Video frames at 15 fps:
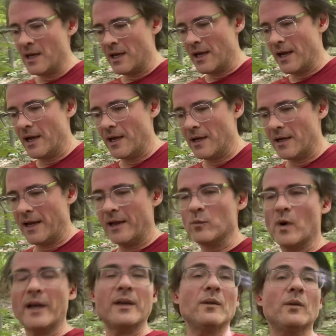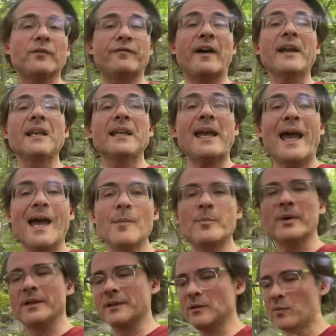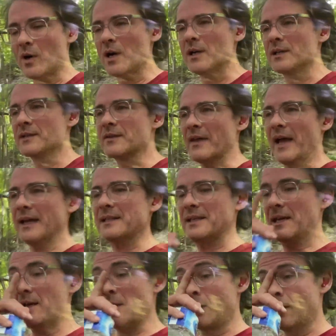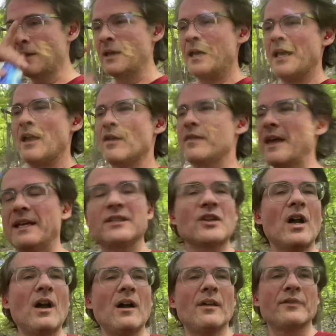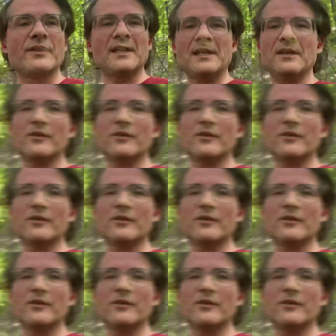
And what finally happened was that they saw the